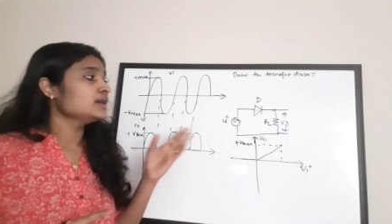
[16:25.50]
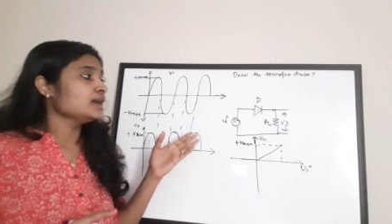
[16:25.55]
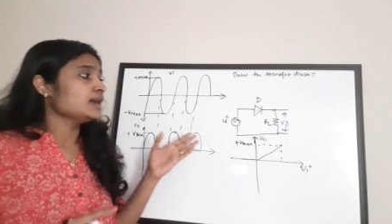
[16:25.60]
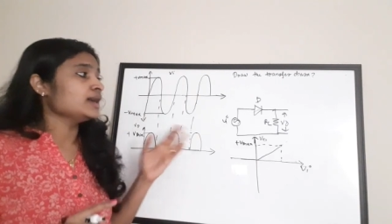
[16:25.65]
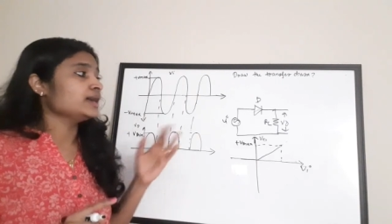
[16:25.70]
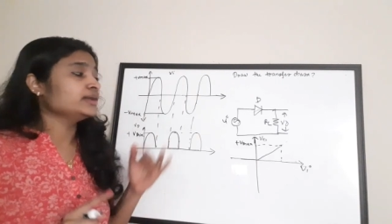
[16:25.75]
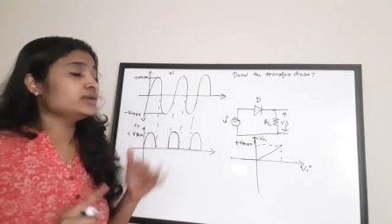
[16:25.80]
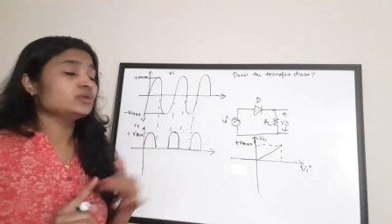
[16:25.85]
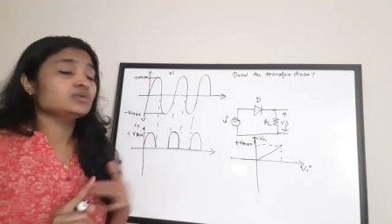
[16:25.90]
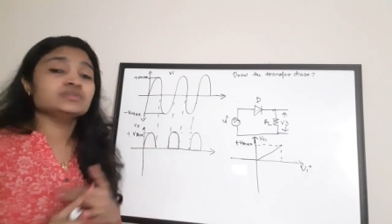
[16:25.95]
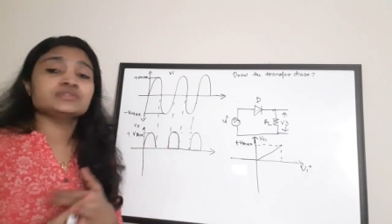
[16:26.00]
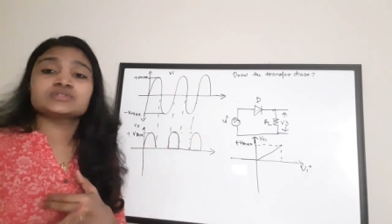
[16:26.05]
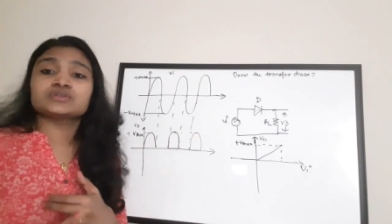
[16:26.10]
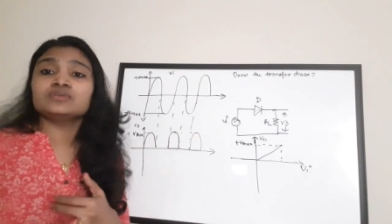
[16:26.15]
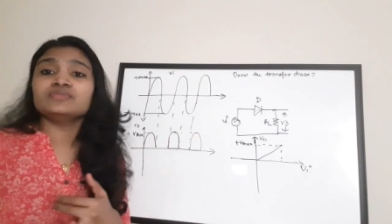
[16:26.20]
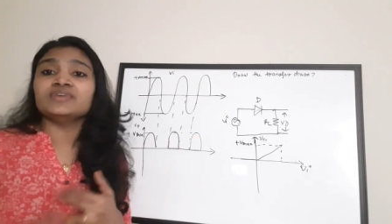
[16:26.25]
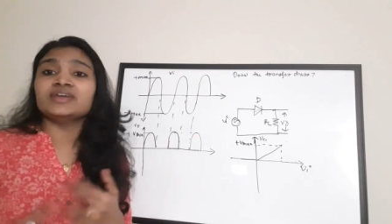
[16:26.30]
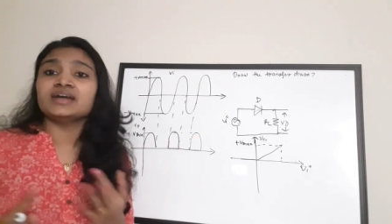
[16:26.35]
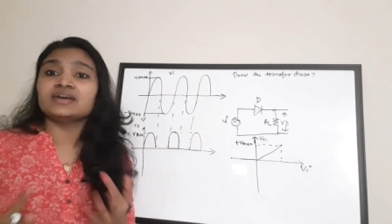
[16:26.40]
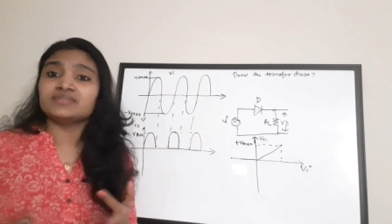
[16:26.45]
and
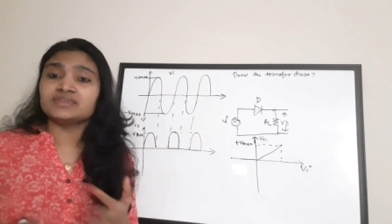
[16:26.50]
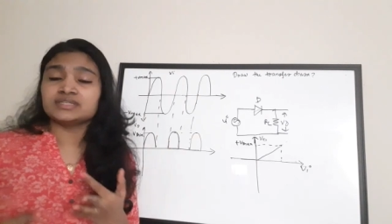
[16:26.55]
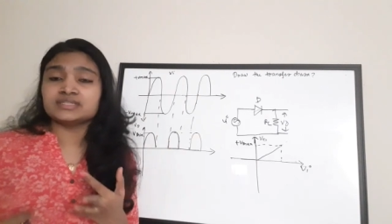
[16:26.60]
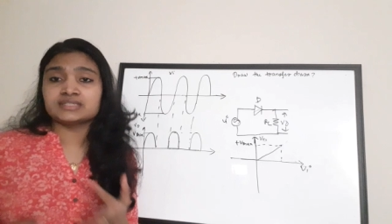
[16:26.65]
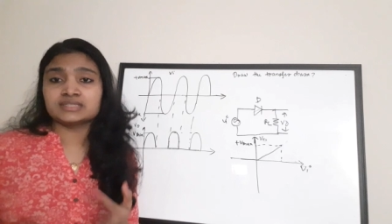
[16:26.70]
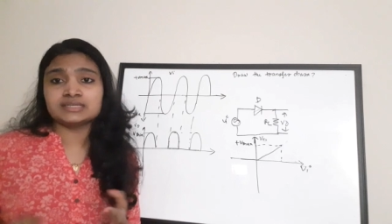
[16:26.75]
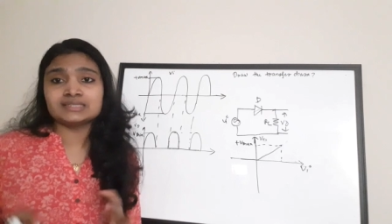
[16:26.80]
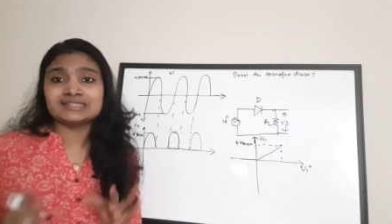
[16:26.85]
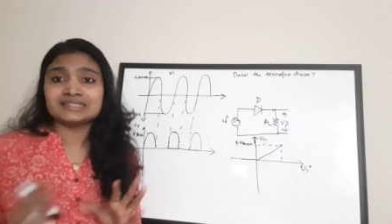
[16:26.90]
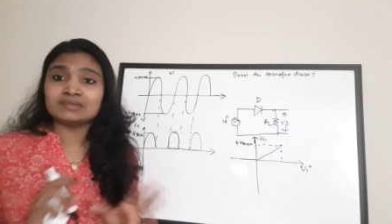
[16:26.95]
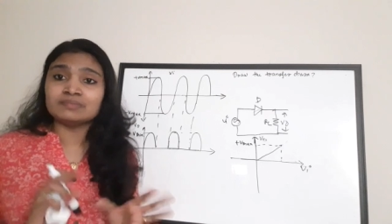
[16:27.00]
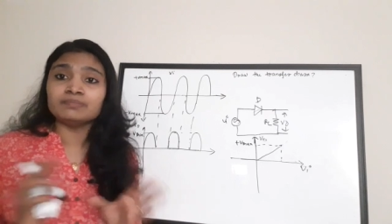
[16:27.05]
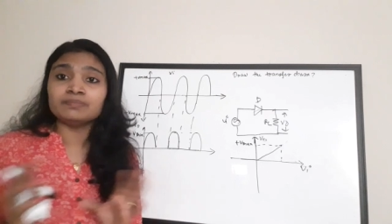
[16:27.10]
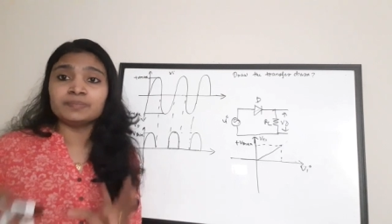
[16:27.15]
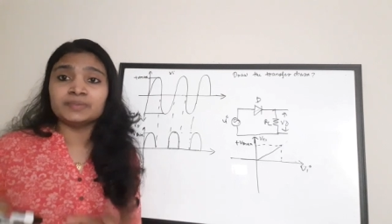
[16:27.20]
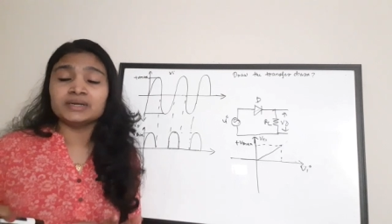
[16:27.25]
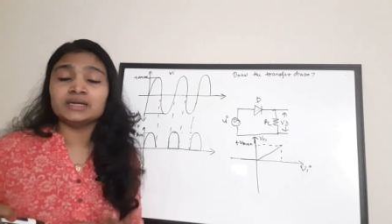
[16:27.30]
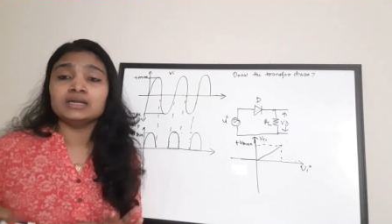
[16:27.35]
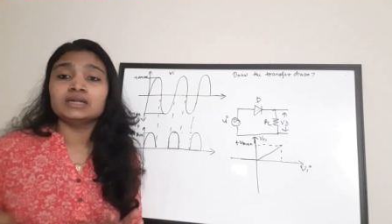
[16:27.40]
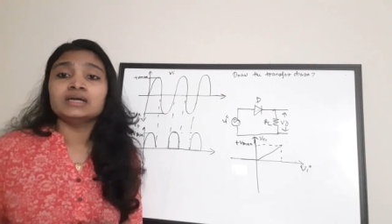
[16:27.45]
also we have discussed
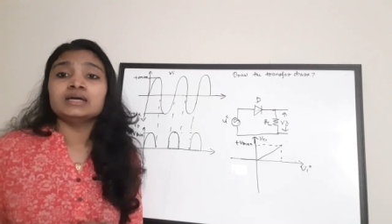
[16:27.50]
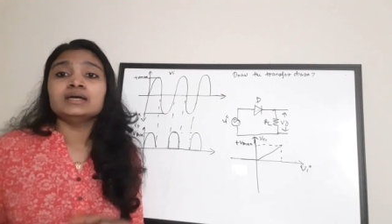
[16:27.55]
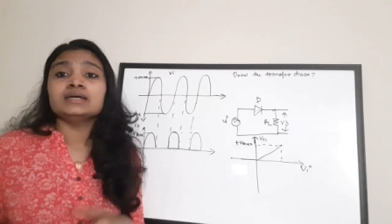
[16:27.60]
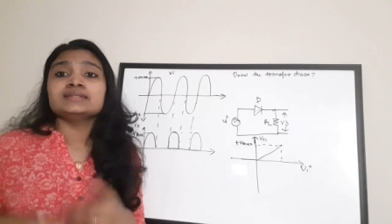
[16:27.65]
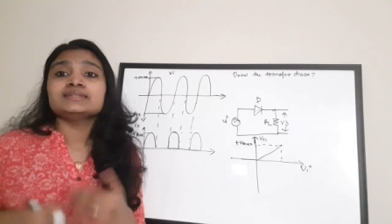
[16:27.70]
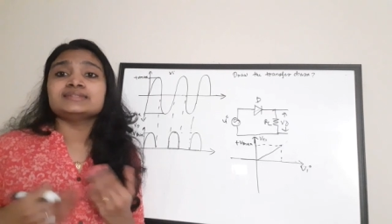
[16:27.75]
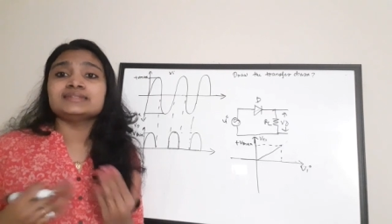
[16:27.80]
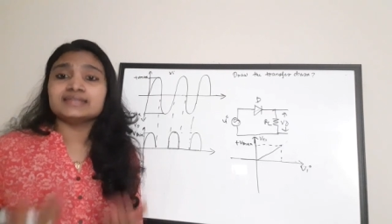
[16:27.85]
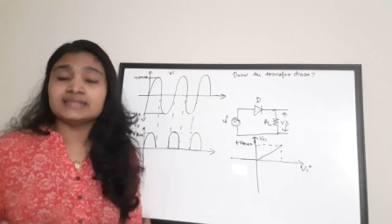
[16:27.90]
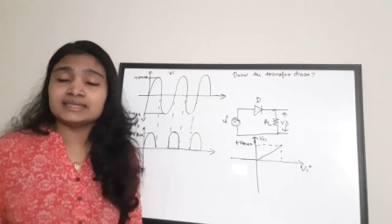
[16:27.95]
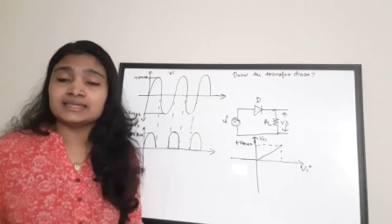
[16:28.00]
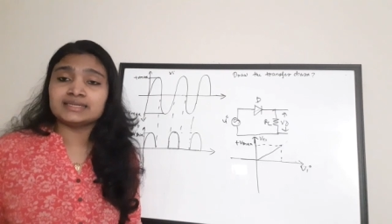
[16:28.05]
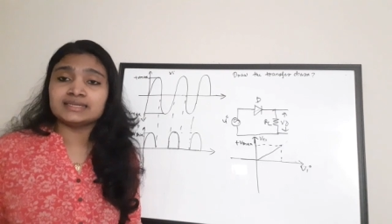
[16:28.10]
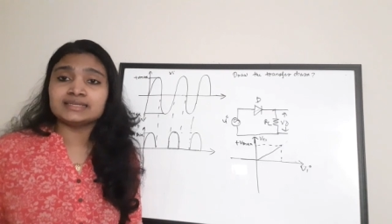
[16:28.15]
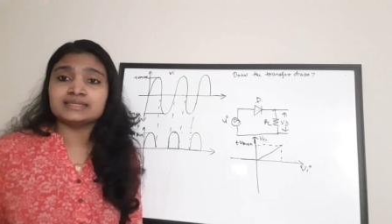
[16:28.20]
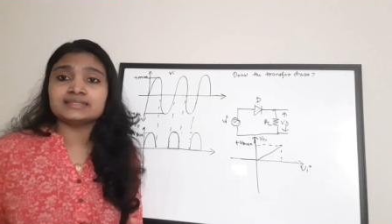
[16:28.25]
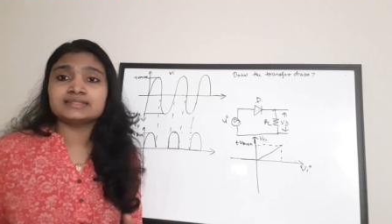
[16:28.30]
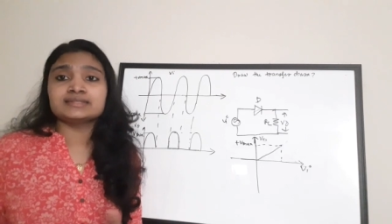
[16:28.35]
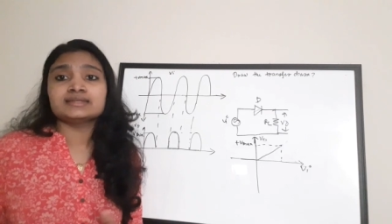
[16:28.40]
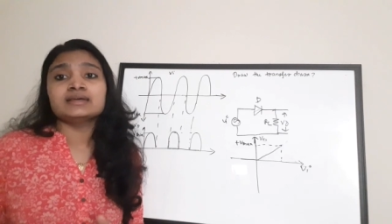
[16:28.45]
simple
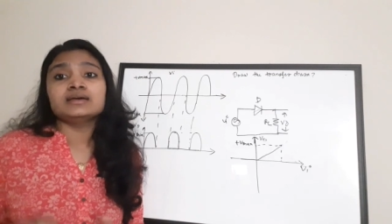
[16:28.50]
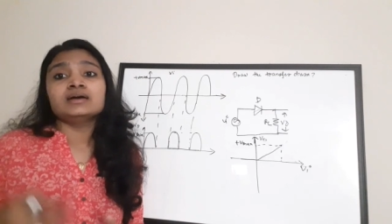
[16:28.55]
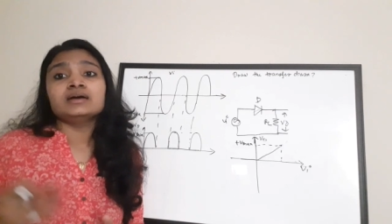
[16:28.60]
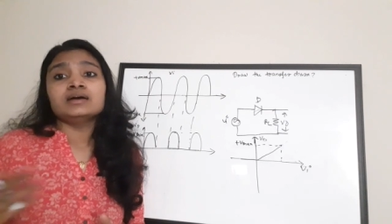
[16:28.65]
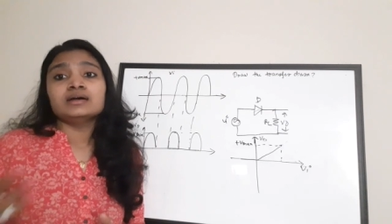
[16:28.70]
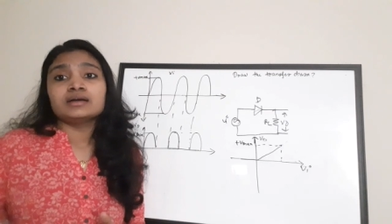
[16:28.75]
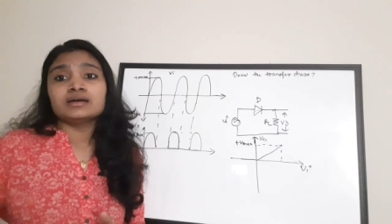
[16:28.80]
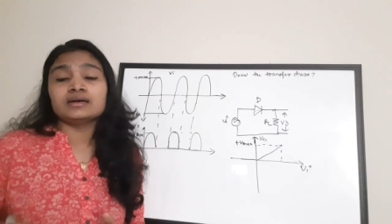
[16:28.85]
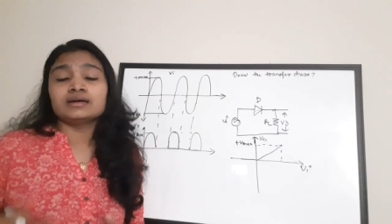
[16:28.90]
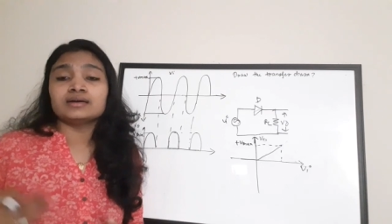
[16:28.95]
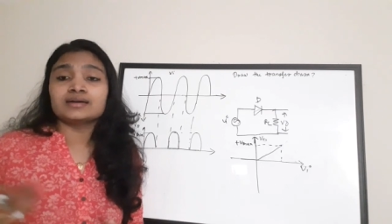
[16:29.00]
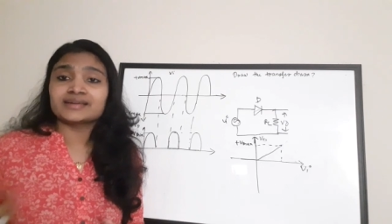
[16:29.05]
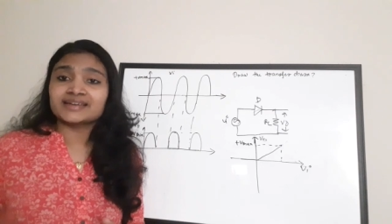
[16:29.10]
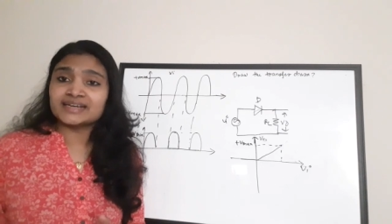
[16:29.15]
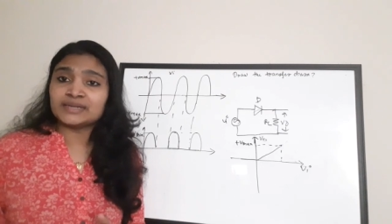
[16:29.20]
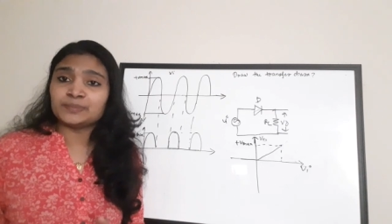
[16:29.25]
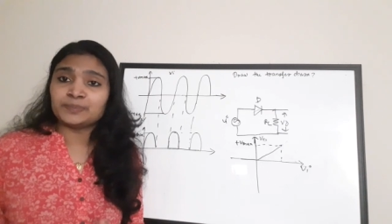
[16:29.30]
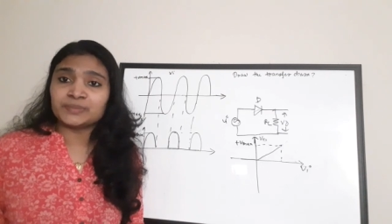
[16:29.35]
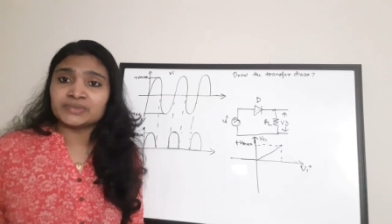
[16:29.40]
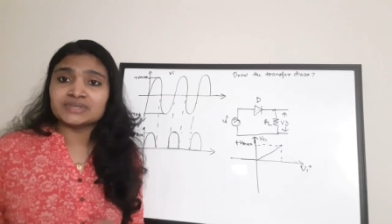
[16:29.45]
series uh,
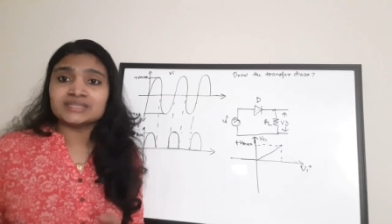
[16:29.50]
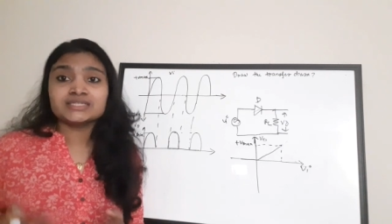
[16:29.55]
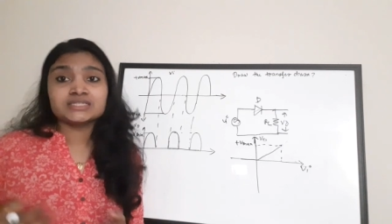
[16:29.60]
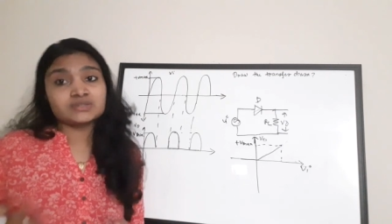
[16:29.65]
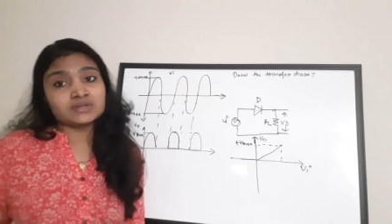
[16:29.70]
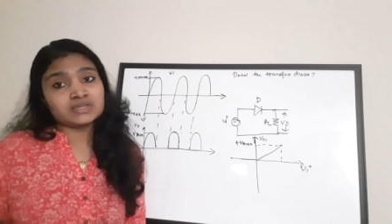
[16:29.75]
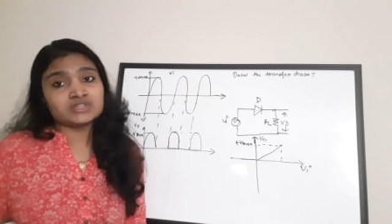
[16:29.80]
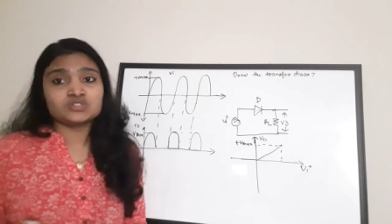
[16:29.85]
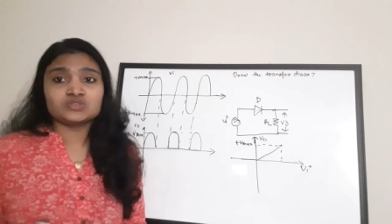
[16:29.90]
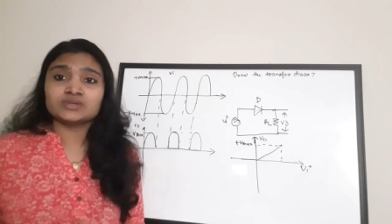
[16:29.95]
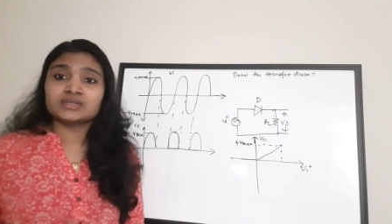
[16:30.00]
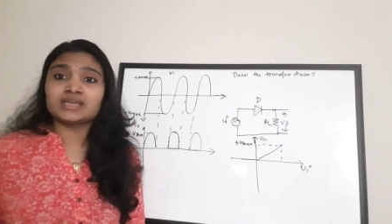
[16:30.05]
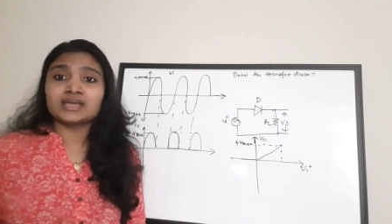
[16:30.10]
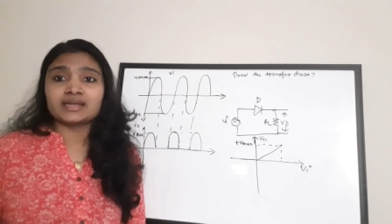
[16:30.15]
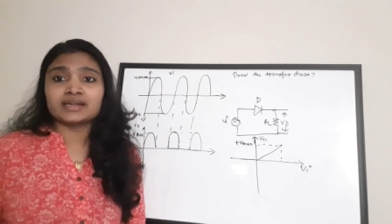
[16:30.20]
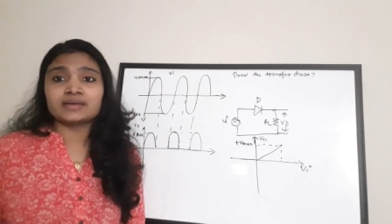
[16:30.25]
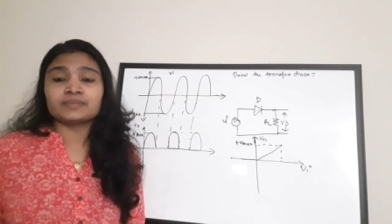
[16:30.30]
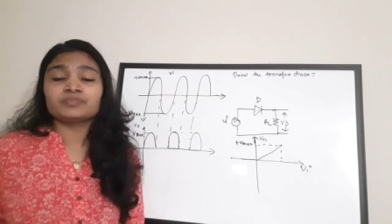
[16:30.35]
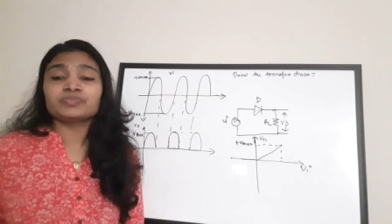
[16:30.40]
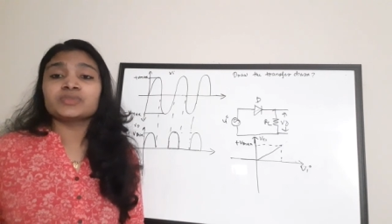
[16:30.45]
clippers transfer
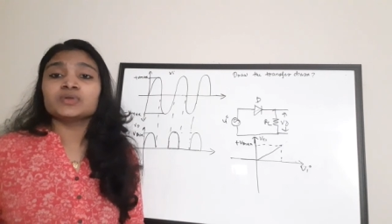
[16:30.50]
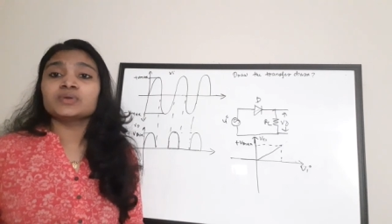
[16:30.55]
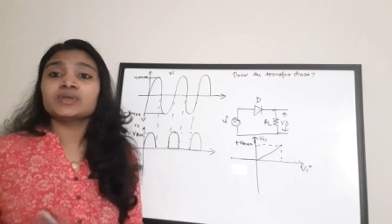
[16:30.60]
carrier.